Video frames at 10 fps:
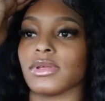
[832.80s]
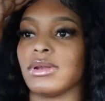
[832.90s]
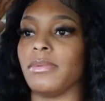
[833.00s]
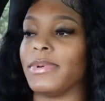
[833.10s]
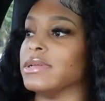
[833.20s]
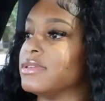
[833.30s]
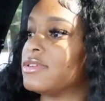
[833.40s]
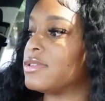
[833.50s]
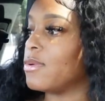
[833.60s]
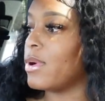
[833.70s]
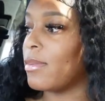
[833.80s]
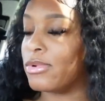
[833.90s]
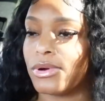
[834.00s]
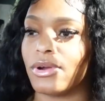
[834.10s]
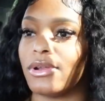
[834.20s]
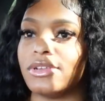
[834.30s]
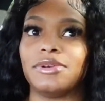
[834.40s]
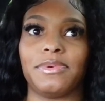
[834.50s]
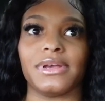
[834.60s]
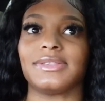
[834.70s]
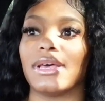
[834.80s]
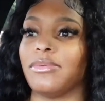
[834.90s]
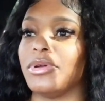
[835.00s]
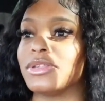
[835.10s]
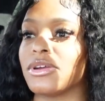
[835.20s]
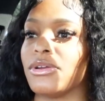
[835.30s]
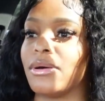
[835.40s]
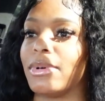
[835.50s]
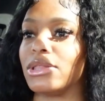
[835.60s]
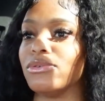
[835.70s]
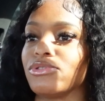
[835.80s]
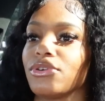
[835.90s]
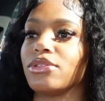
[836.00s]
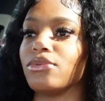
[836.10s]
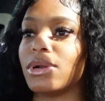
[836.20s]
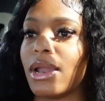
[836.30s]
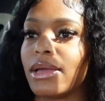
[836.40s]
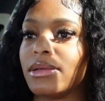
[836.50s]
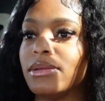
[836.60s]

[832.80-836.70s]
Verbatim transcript: didn't pay attention to where i'm going girl the gps telling me to turn i'm about to go straight through the light